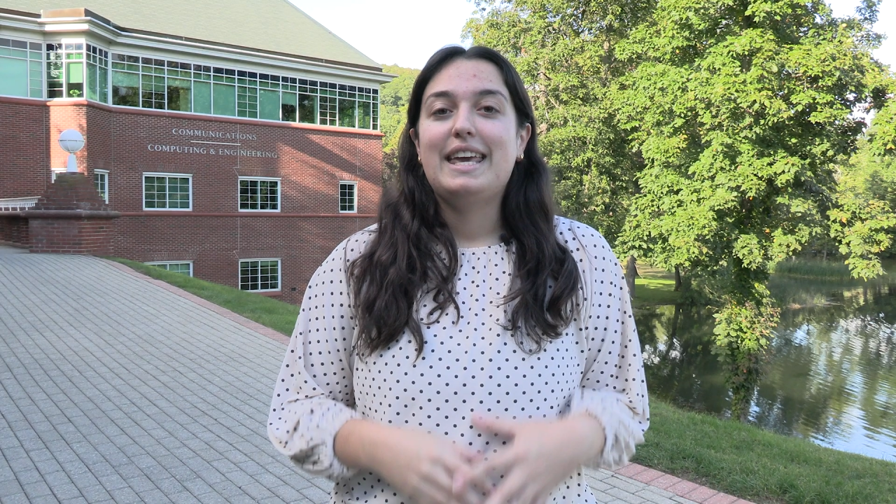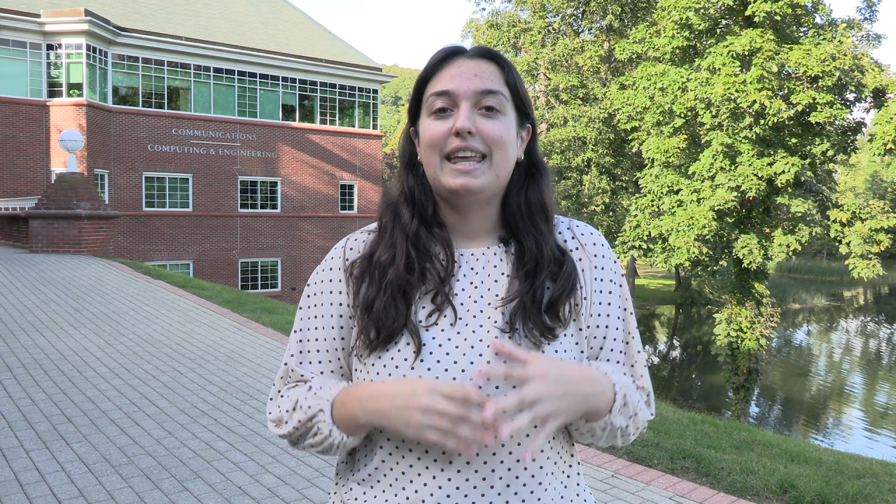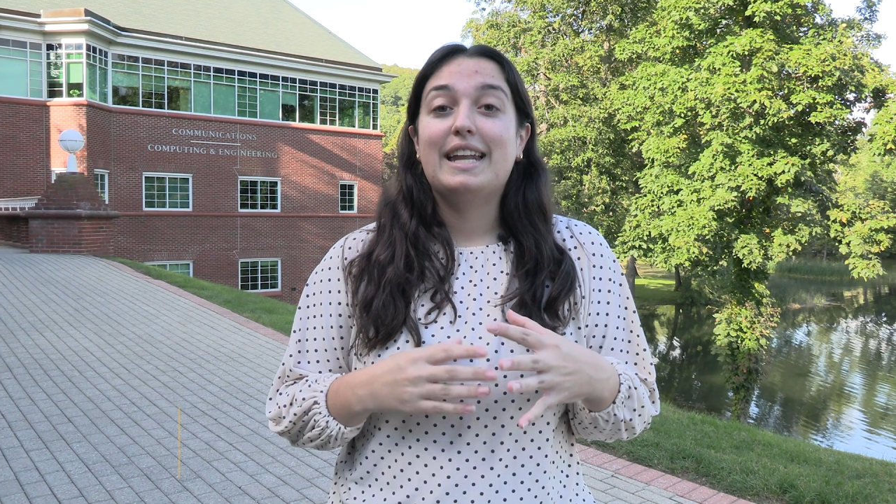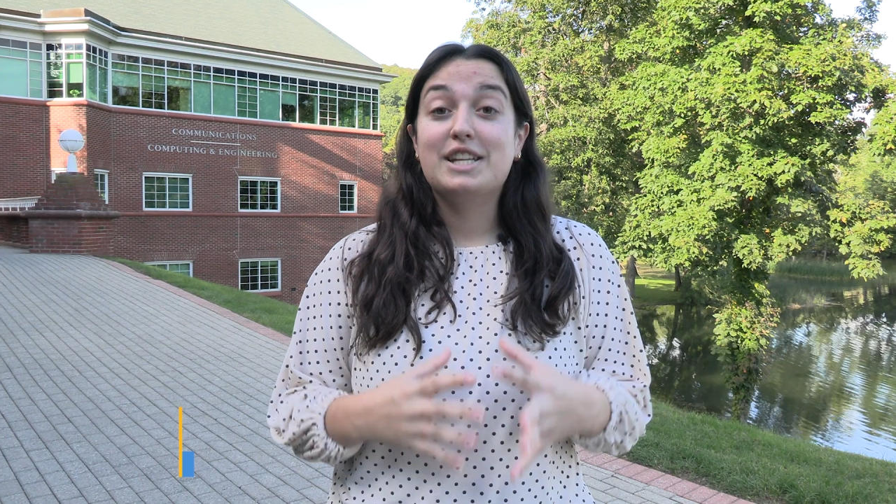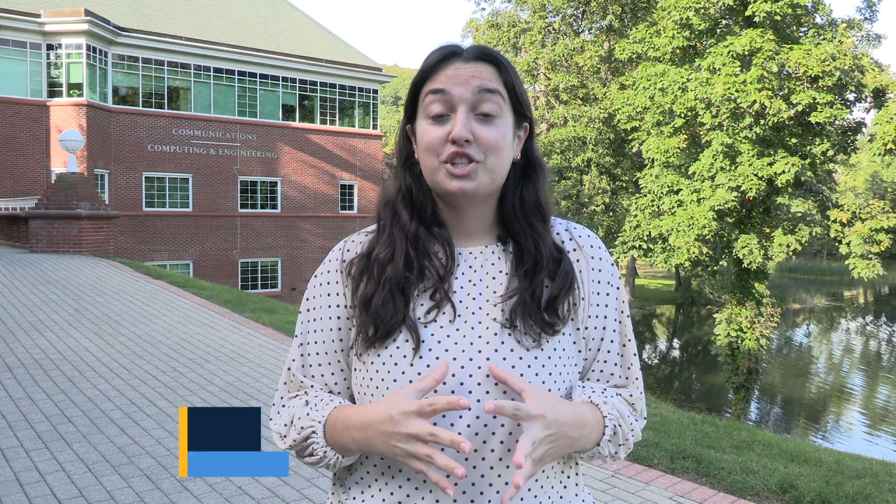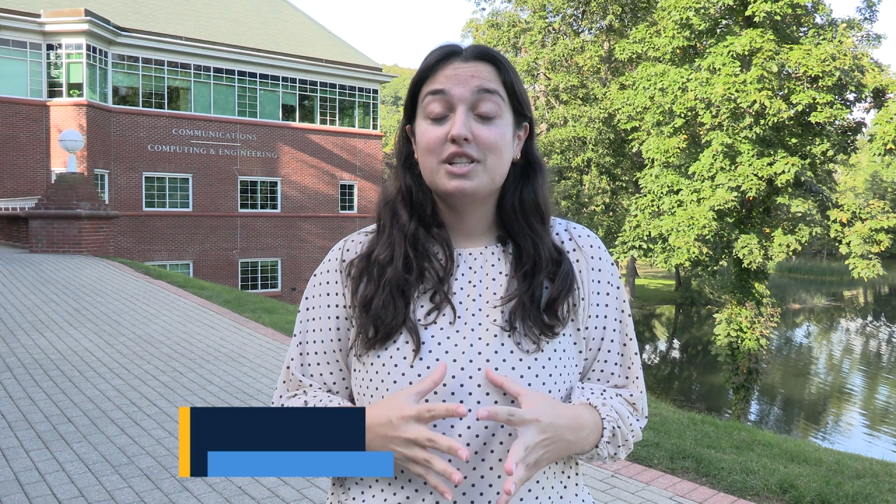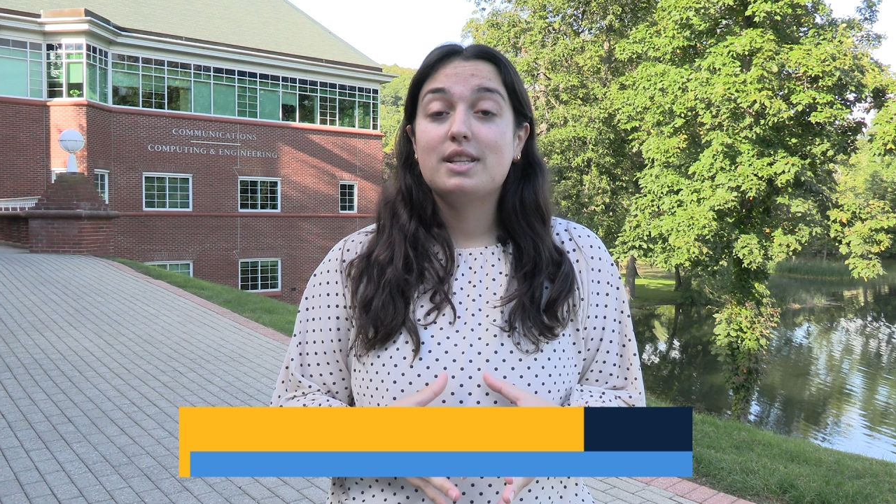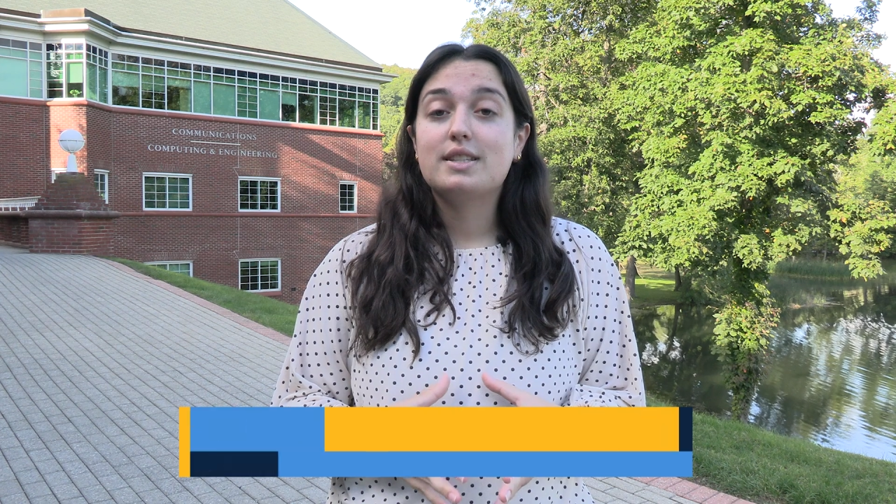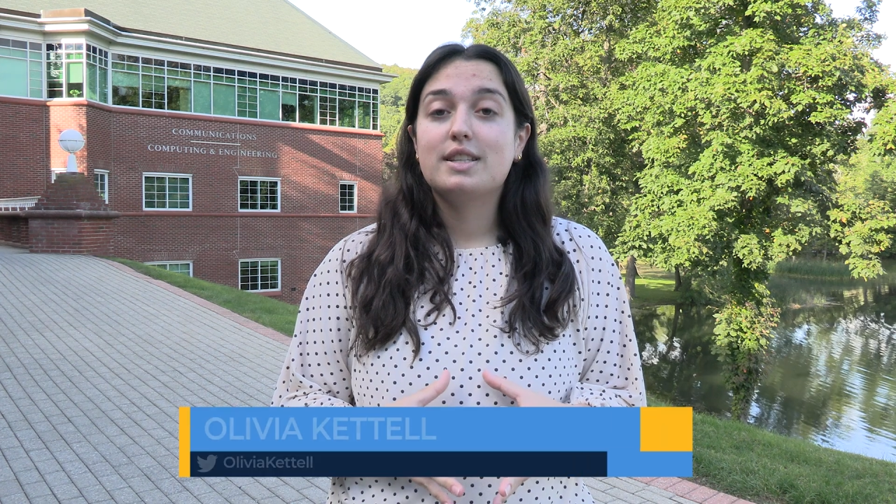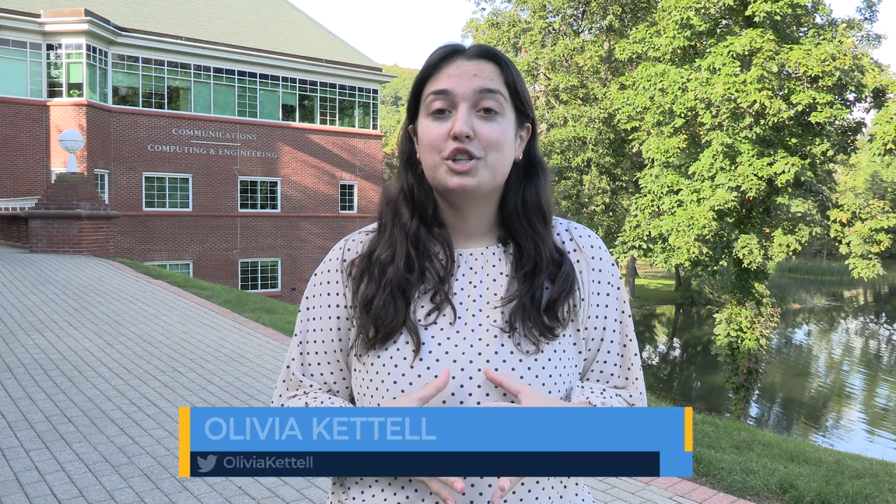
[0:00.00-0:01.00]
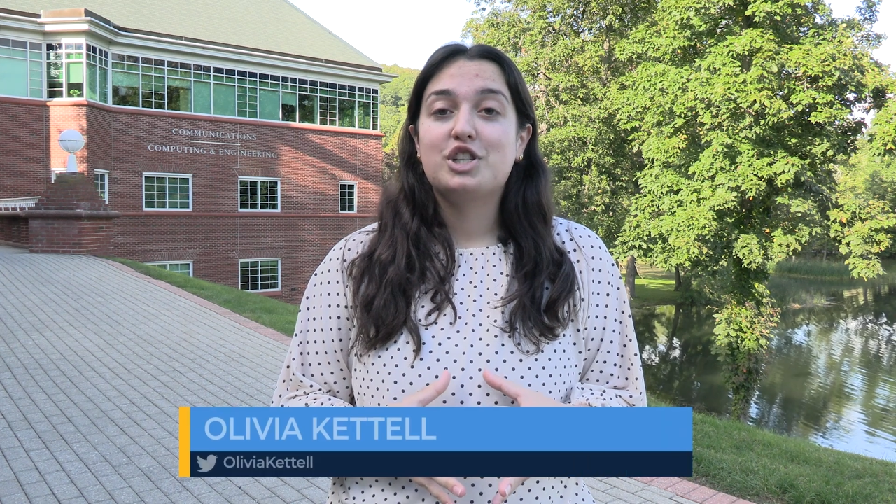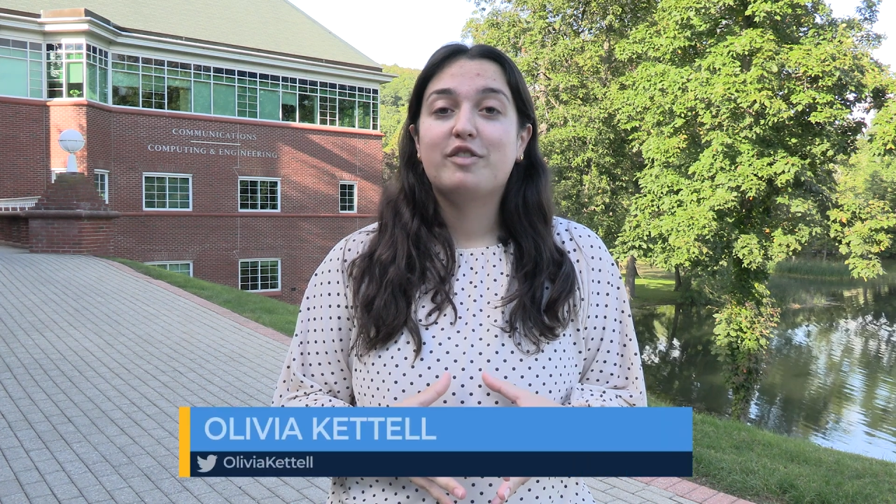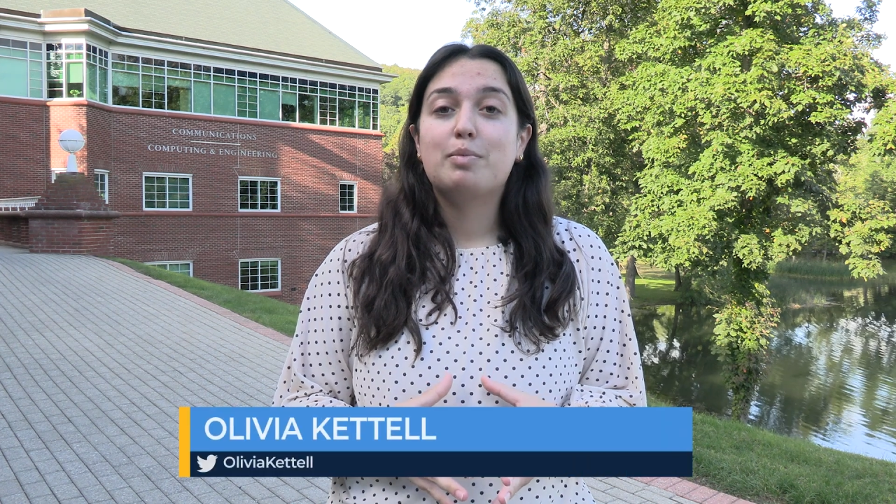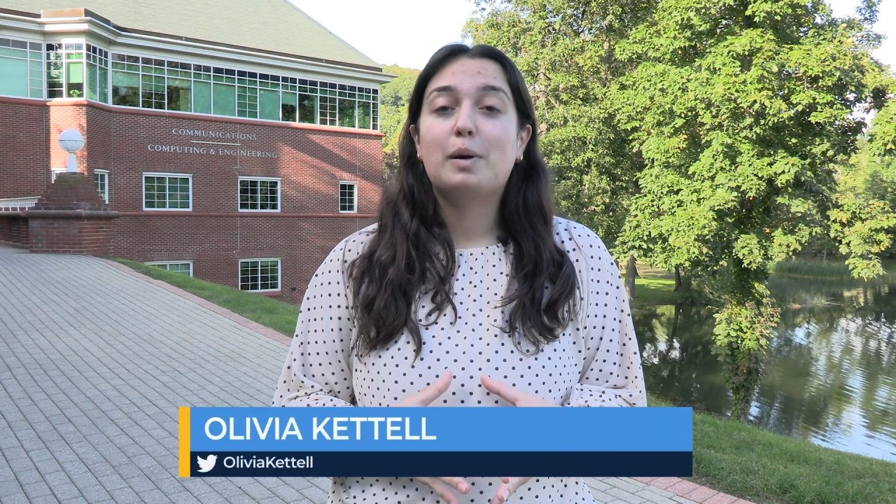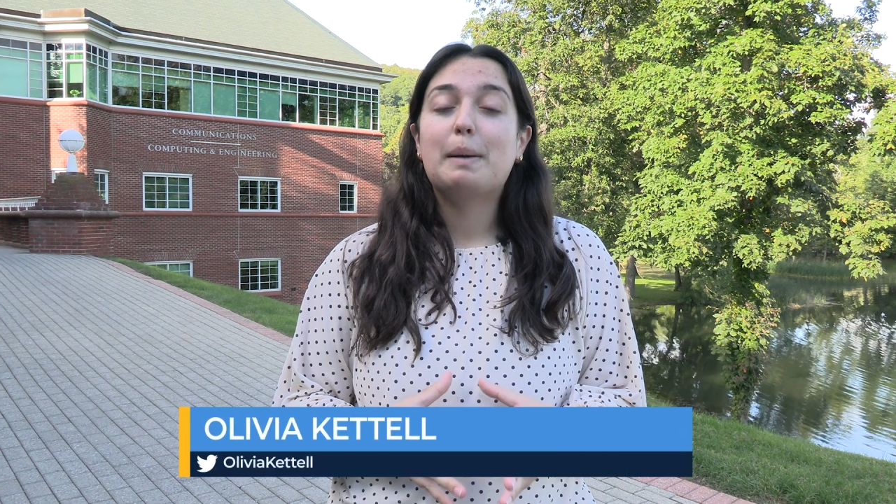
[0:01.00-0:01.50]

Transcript: In addition to this initiative promoting